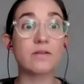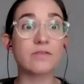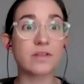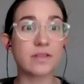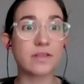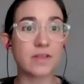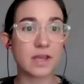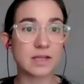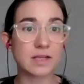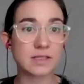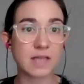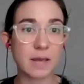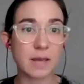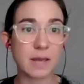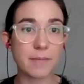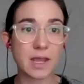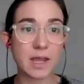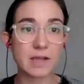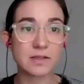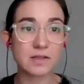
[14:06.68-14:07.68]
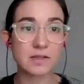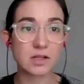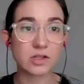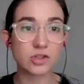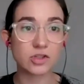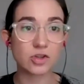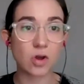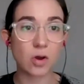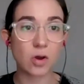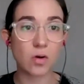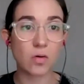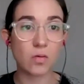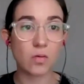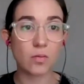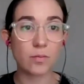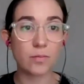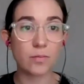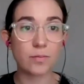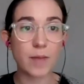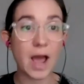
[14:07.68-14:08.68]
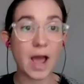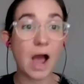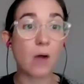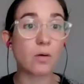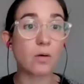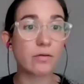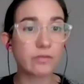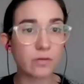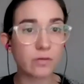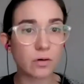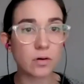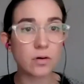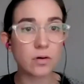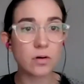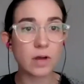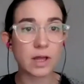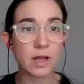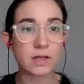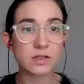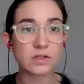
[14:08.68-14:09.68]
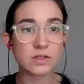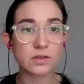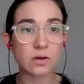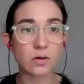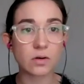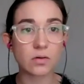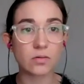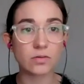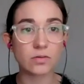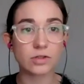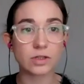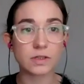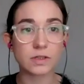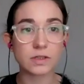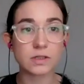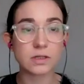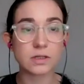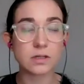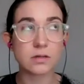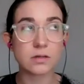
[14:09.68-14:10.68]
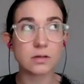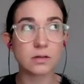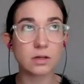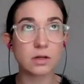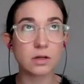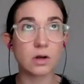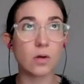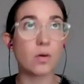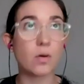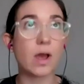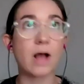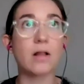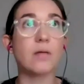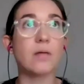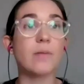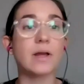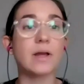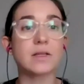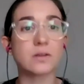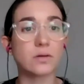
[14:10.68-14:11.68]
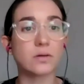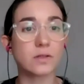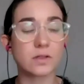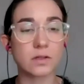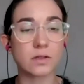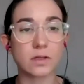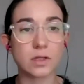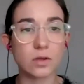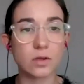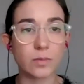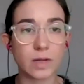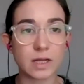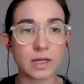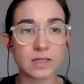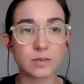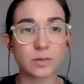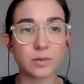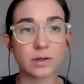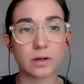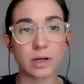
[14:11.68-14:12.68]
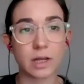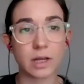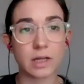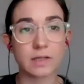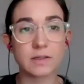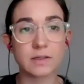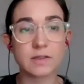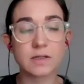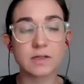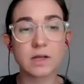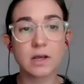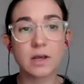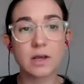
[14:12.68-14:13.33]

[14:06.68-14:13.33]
of the things that makes it so powerful and so just, elemental to the human experience.